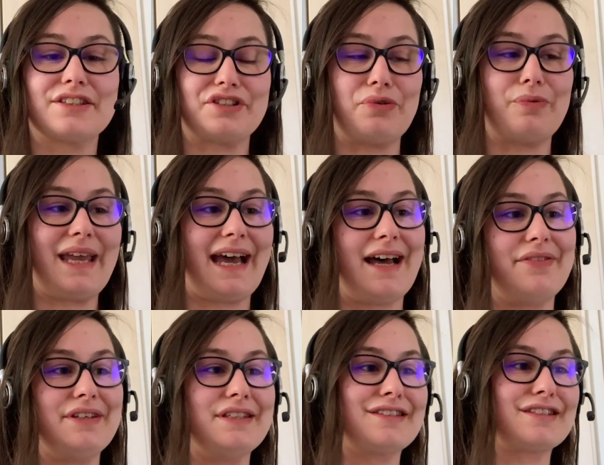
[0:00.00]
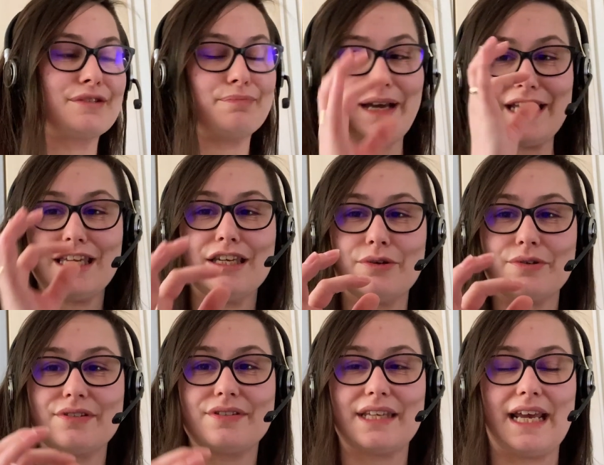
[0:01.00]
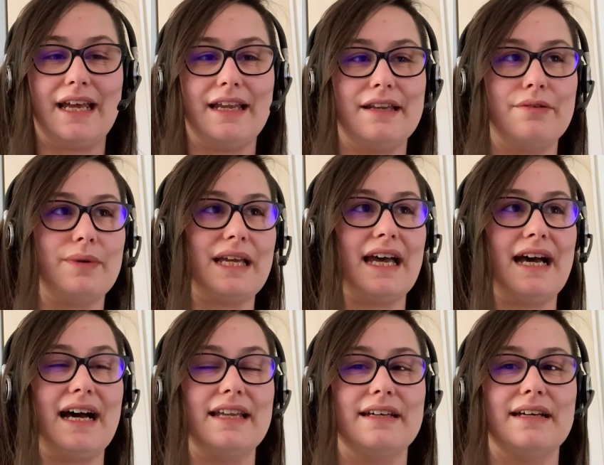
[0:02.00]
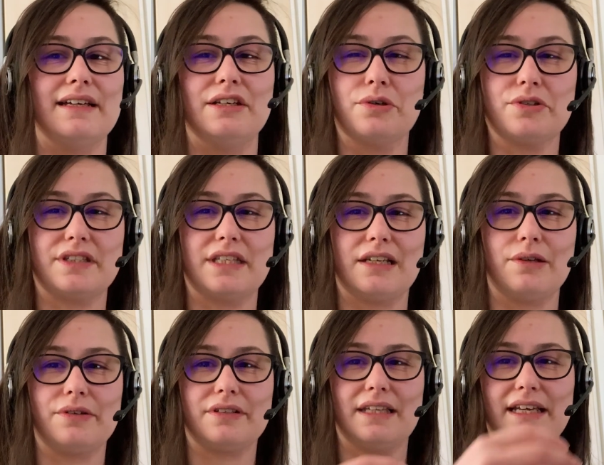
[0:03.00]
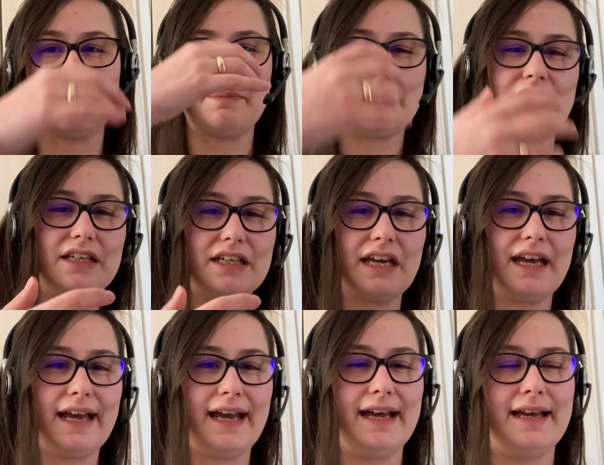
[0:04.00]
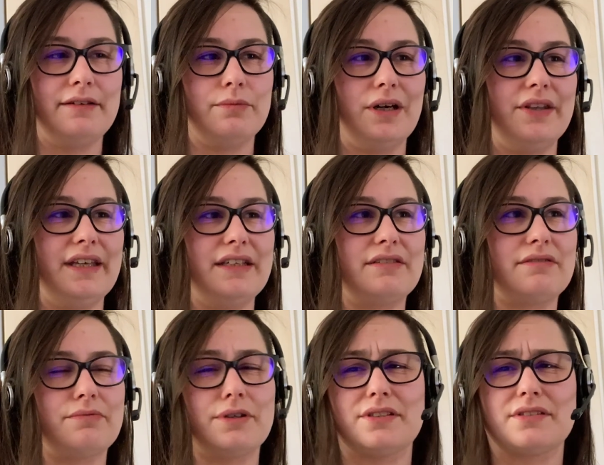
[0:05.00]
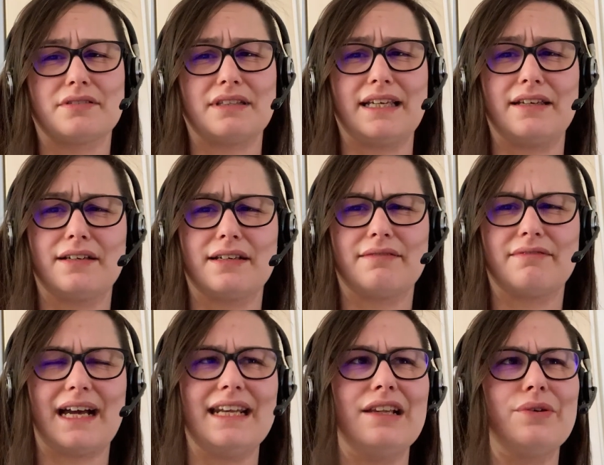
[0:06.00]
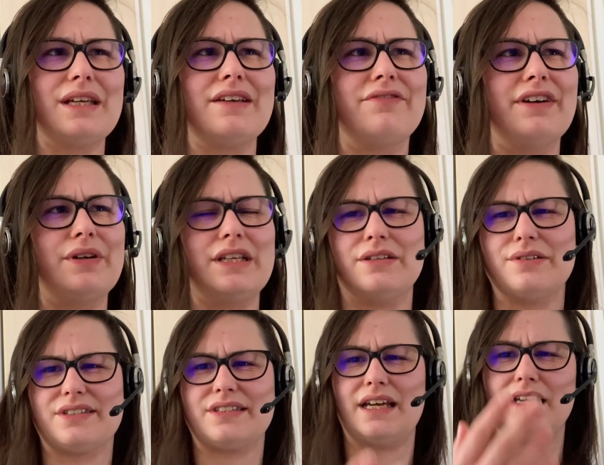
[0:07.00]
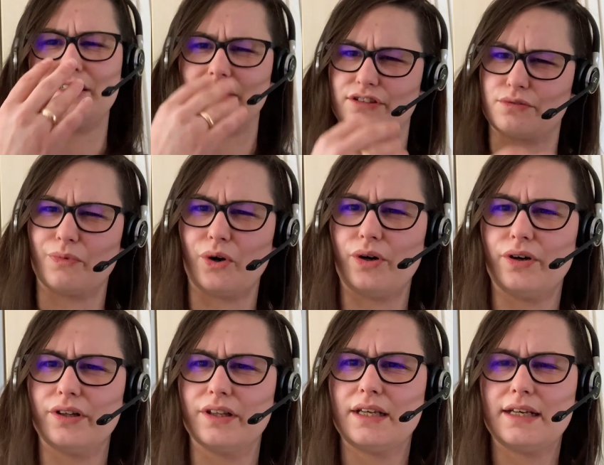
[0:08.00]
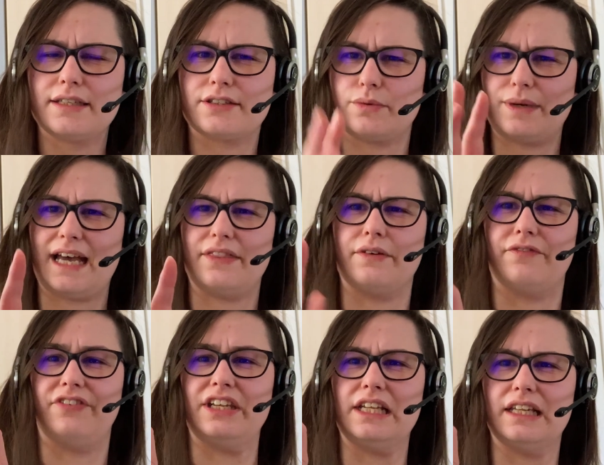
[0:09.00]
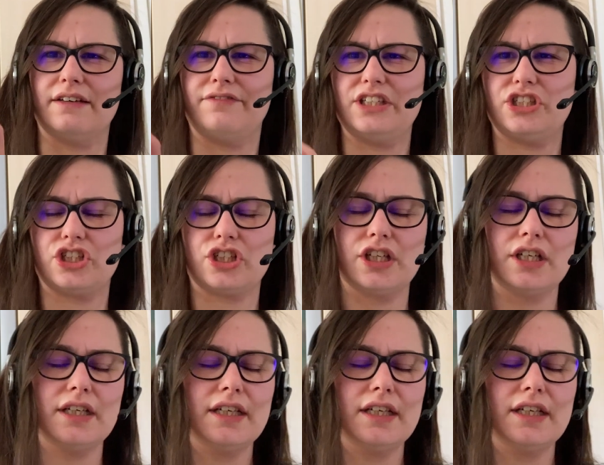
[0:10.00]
So we had this spiky nose, and we had a nose that looked like a beak, and one that was like kind of looking very innocent and small. So we had the vanilla witch.